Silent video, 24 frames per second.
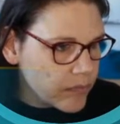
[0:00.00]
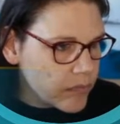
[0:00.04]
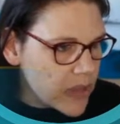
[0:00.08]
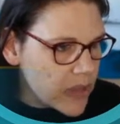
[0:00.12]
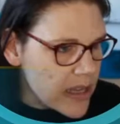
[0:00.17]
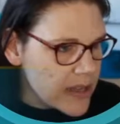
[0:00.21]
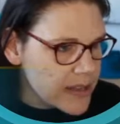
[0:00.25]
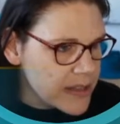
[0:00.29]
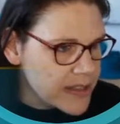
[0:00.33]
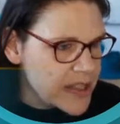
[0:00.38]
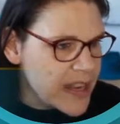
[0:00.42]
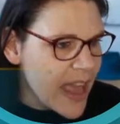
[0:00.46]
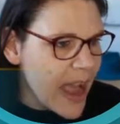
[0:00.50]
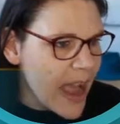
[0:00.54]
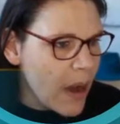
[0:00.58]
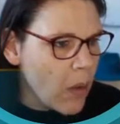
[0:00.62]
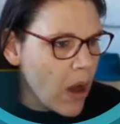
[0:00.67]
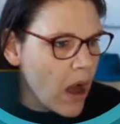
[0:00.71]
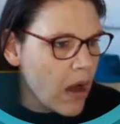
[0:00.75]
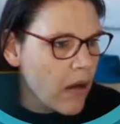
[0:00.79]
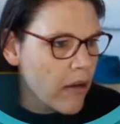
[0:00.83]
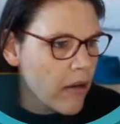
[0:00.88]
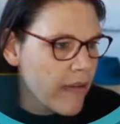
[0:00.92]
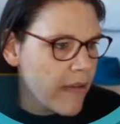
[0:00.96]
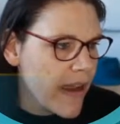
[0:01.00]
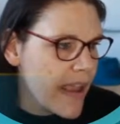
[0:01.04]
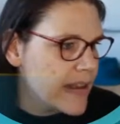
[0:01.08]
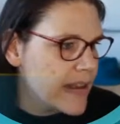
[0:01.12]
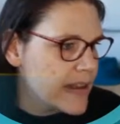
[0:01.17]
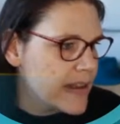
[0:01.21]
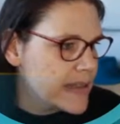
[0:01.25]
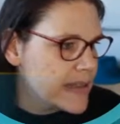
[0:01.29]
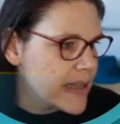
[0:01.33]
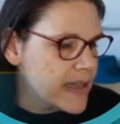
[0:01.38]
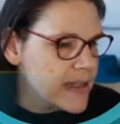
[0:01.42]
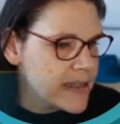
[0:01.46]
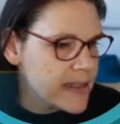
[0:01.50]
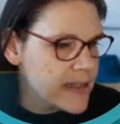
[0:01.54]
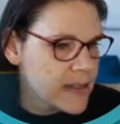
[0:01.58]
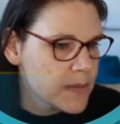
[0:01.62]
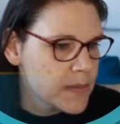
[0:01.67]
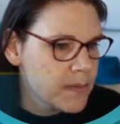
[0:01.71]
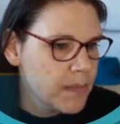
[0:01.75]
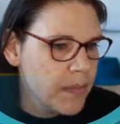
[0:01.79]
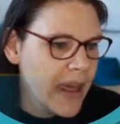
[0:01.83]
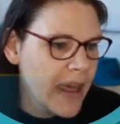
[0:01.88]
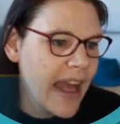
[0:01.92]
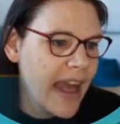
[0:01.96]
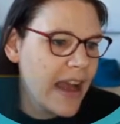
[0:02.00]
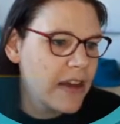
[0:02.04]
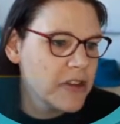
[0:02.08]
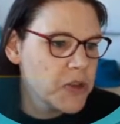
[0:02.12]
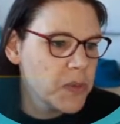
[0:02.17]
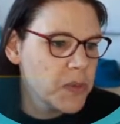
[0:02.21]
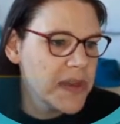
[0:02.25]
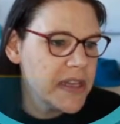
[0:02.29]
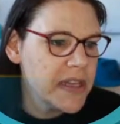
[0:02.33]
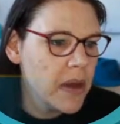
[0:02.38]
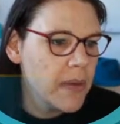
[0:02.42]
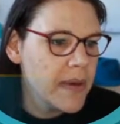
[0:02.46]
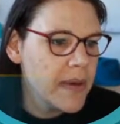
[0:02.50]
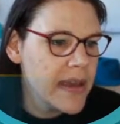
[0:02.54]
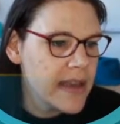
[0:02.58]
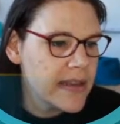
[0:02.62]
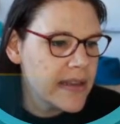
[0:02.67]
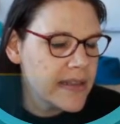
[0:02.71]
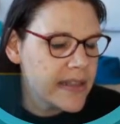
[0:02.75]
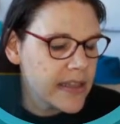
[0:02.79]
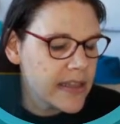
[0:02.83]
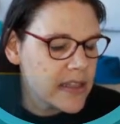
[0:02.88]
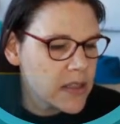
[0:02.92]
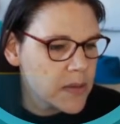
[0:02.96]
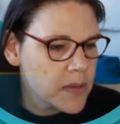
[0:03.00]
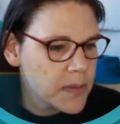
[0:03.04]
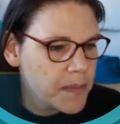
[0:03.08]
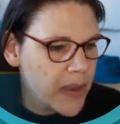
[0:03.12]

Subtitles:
so now our array exists, but how do we know it exists?